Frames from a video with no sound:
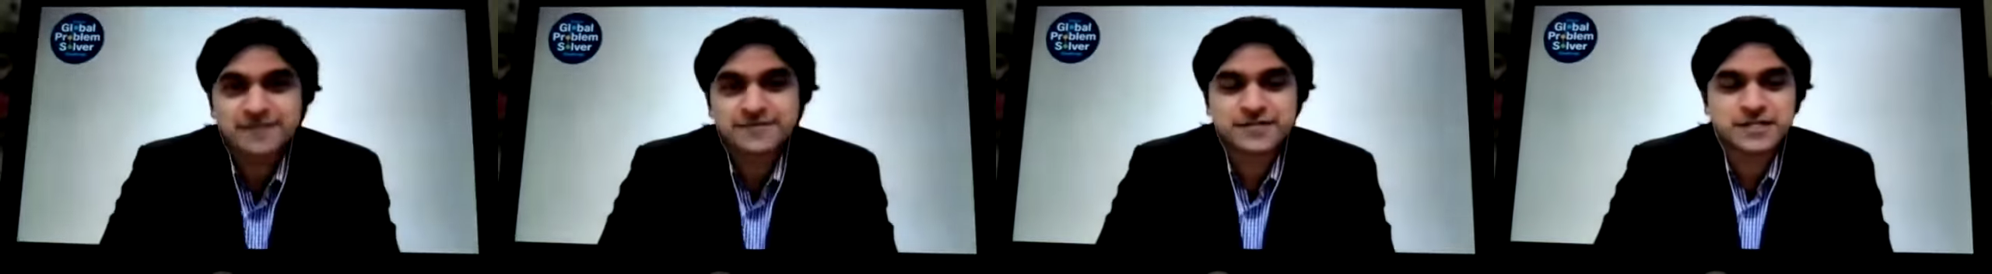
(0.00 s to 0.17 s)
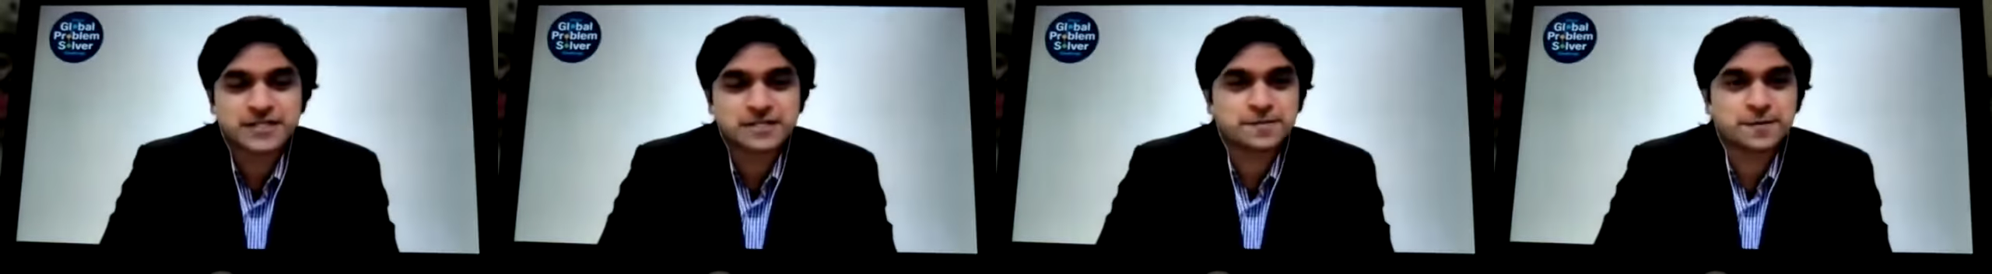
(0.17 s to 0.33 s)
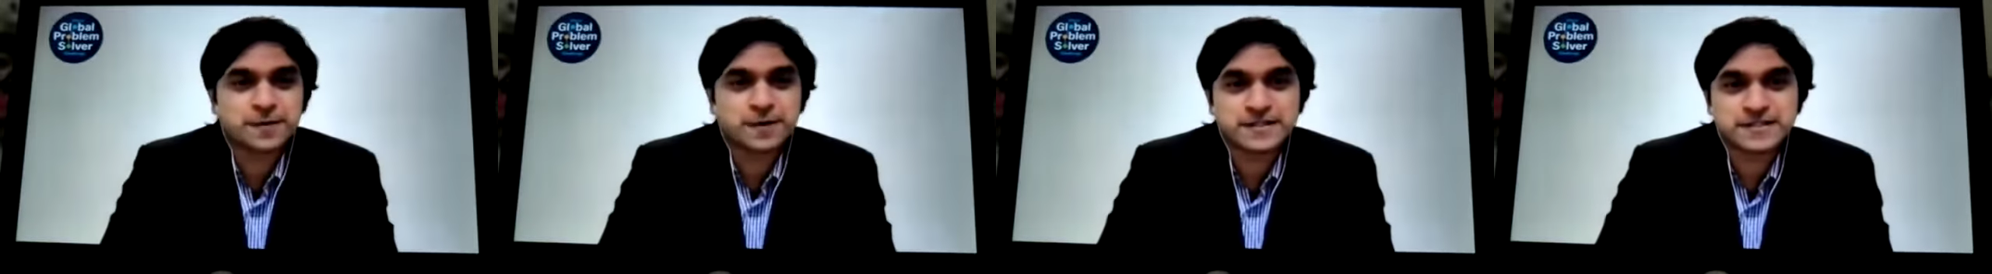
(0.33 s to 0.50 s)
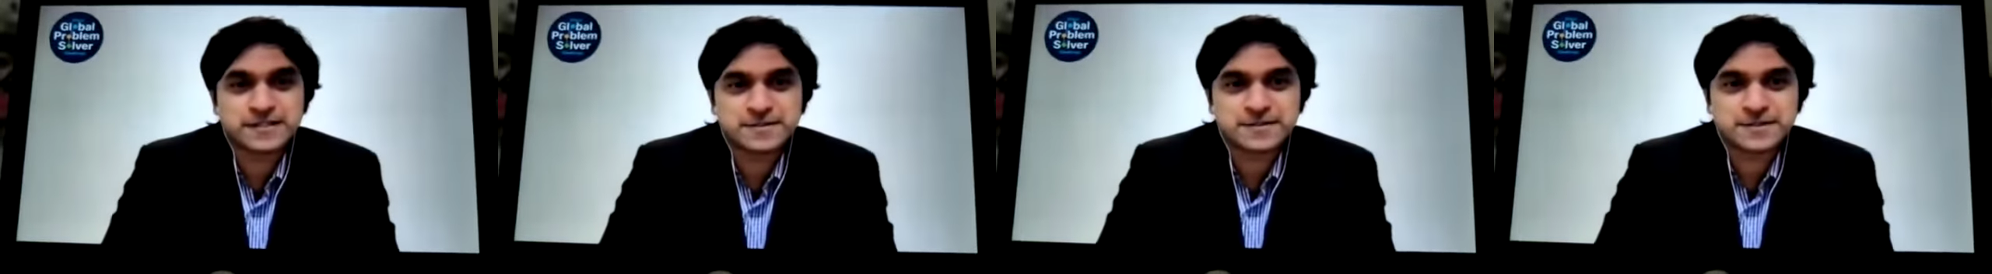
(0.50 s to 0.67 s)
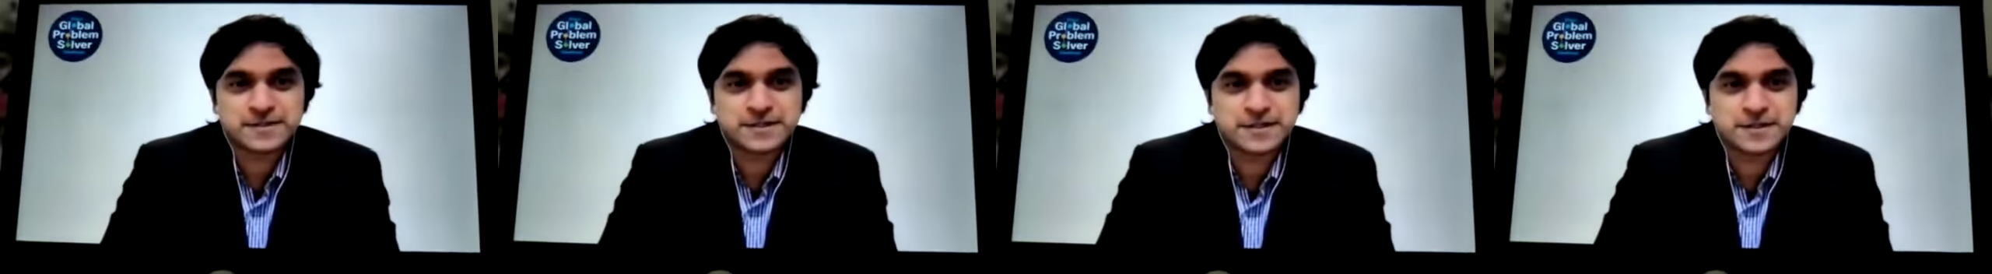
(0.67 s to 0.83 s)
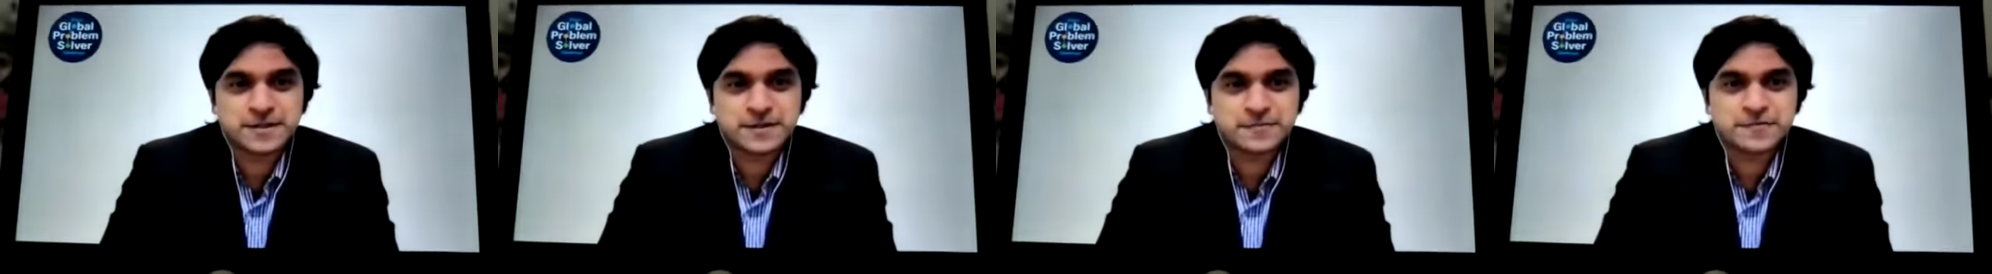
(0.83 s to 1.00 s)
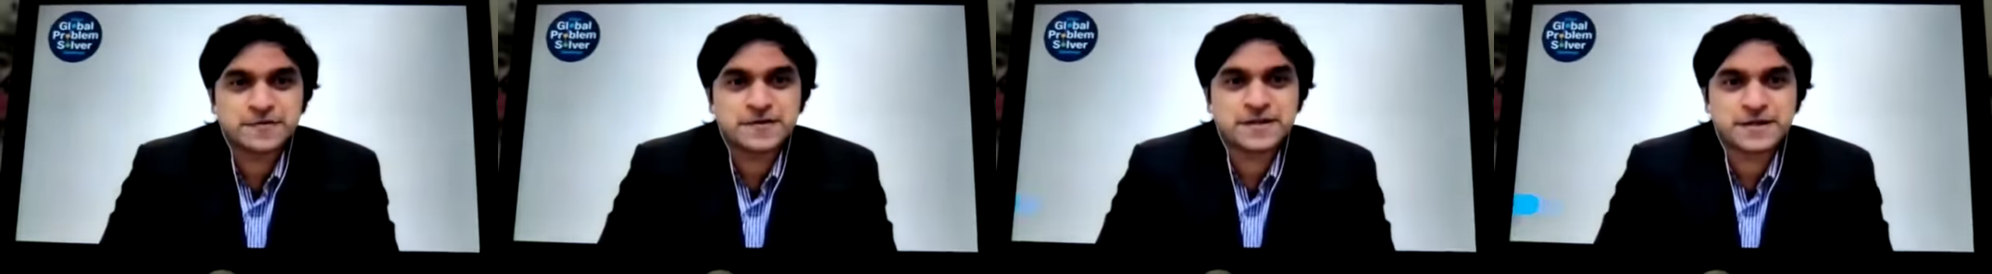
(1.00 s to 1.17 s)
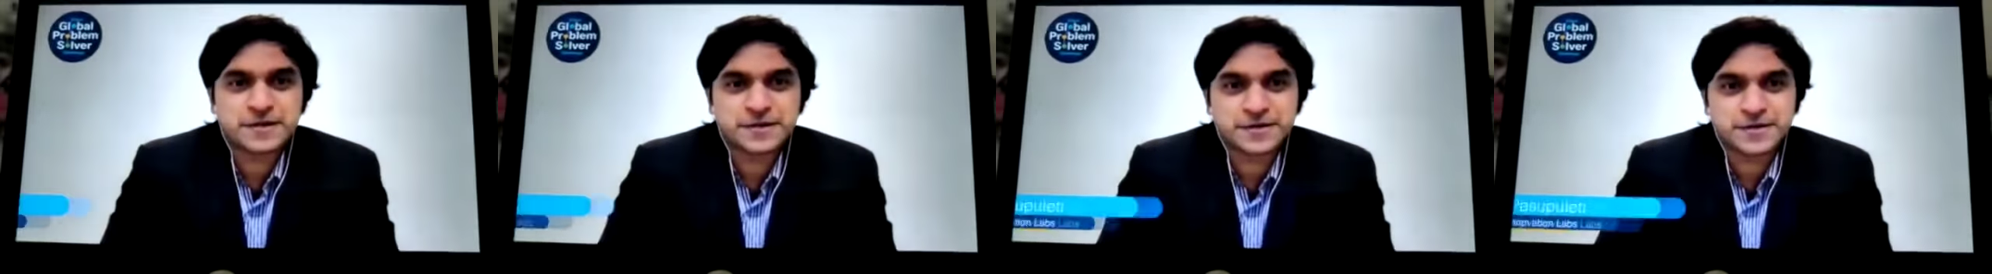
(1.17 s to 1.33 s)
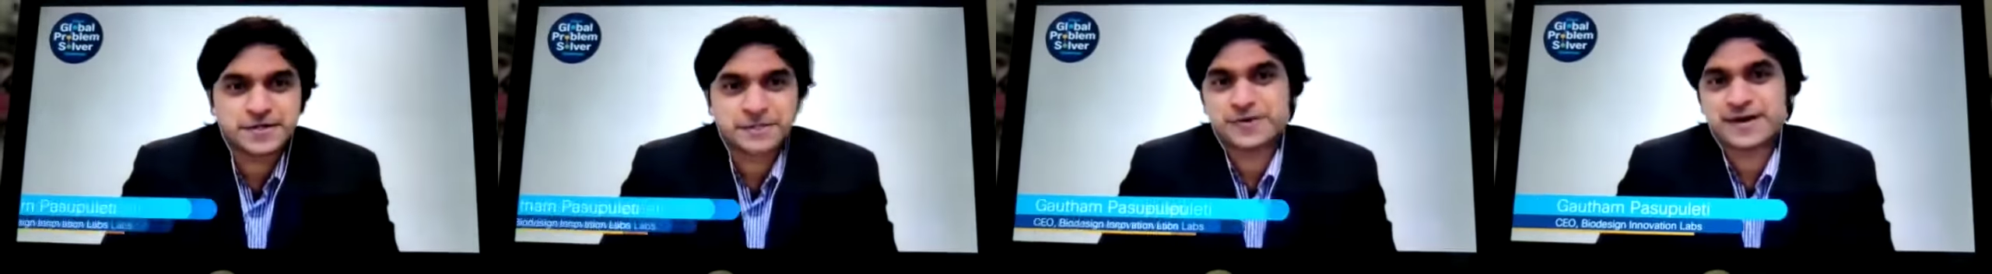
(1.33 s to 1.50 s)
many lives as possible
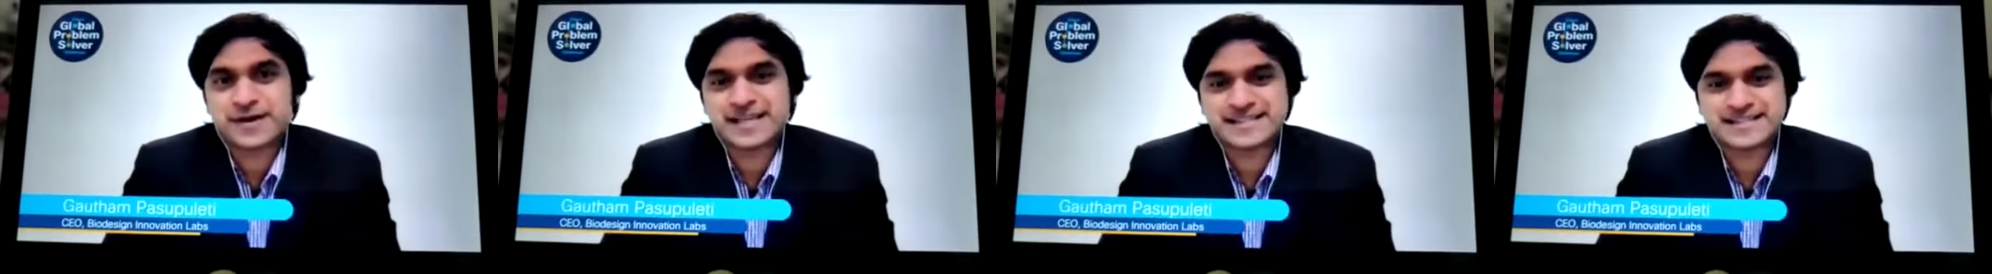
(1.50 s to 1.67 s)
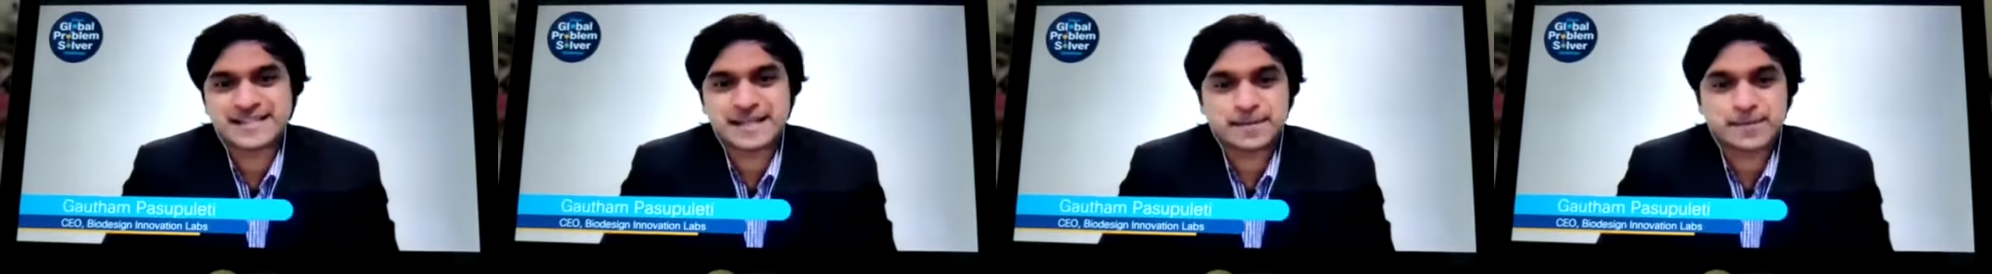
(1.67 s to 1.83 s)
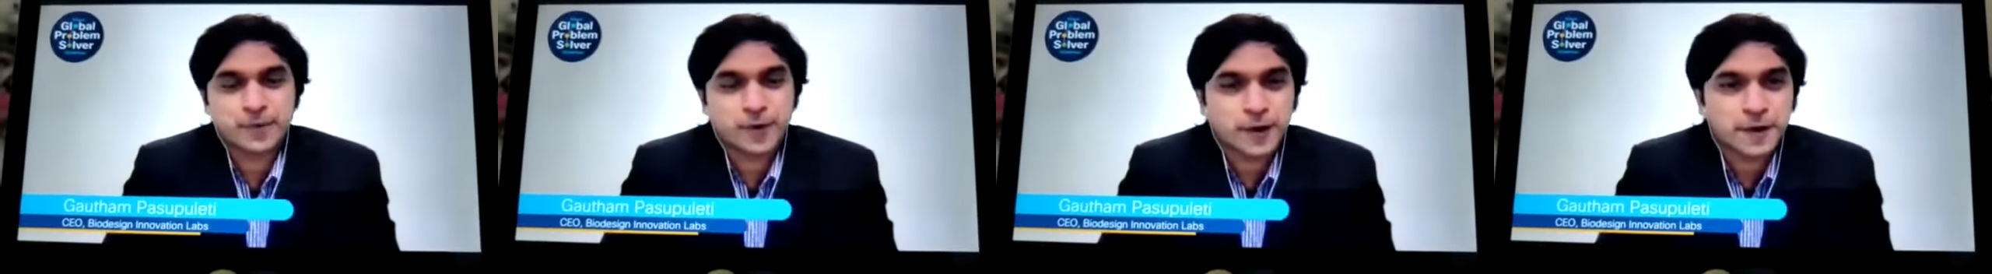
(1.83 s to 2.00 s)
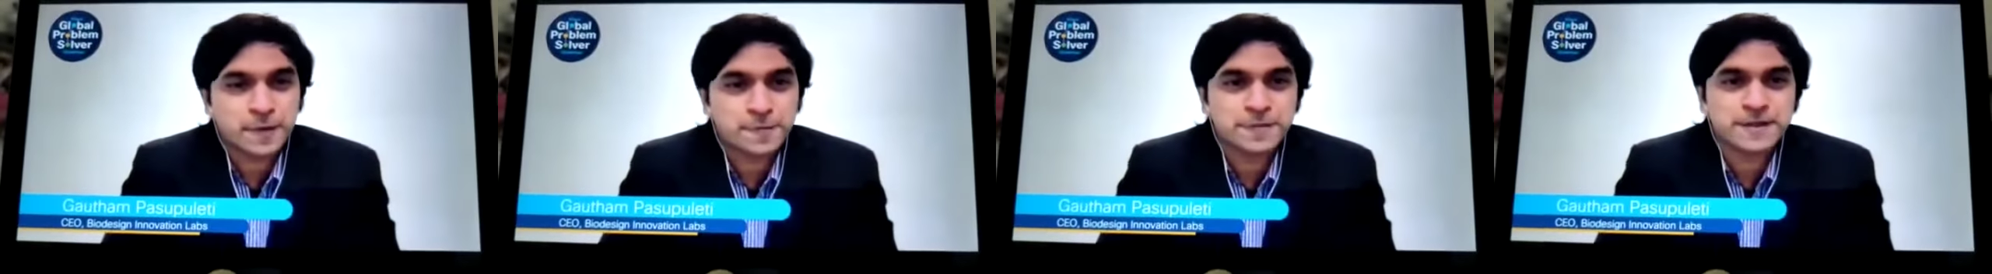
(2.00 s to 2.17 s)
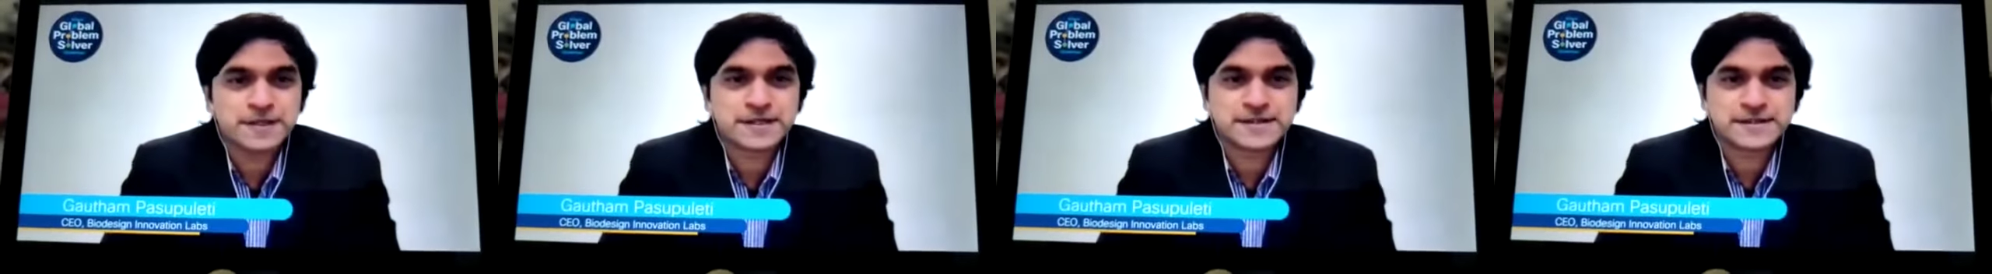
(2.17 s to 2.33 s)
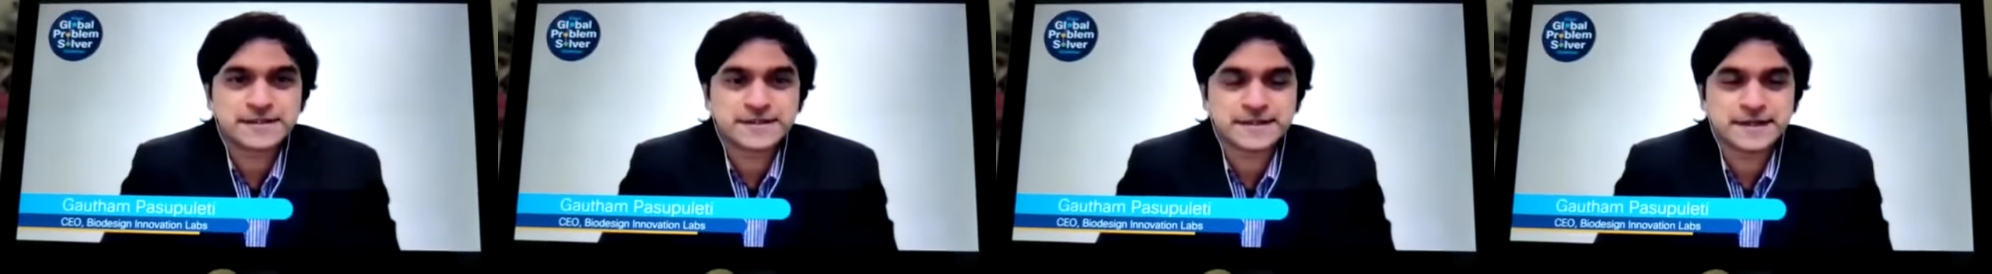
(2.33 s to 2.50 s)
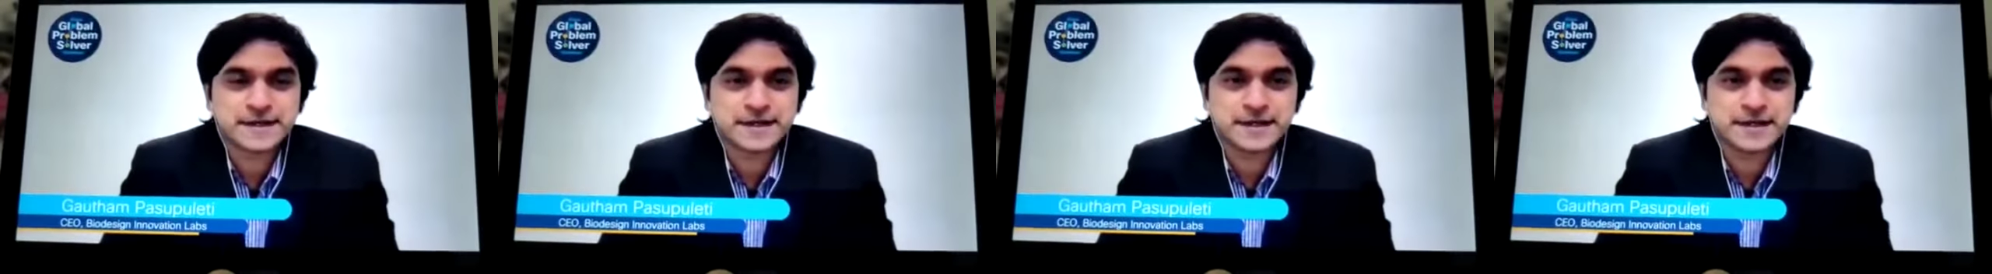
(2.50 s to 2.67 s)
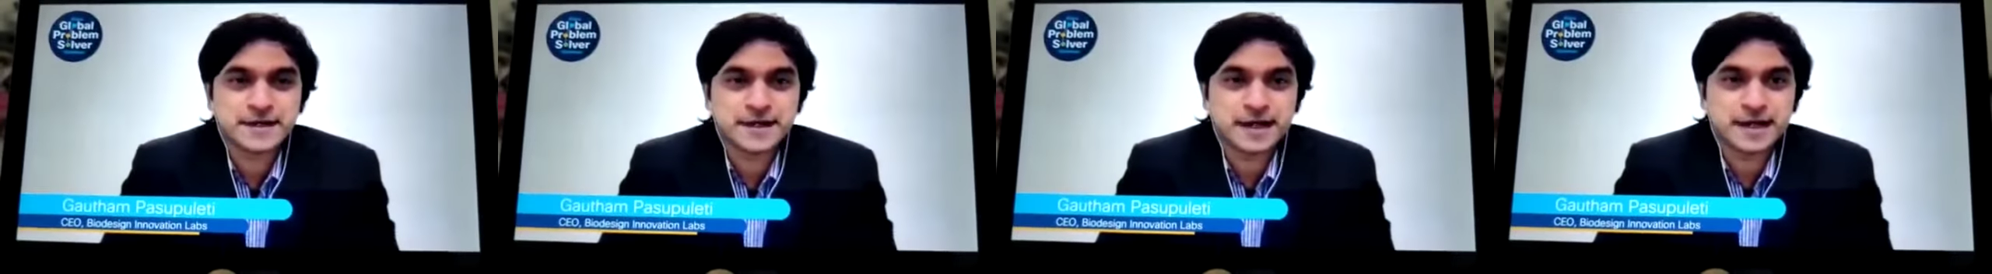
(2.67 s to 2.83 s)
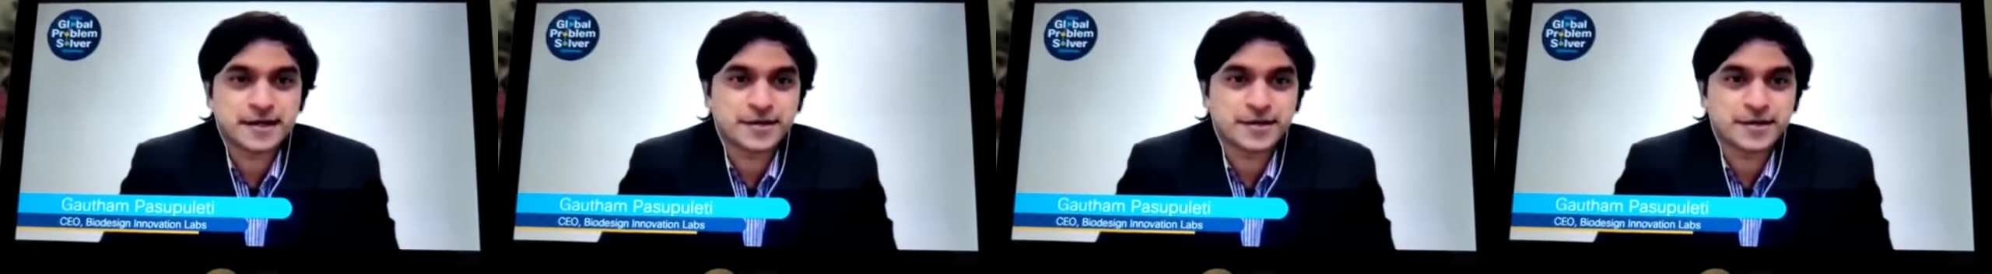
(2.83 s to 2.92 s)
with our device deployments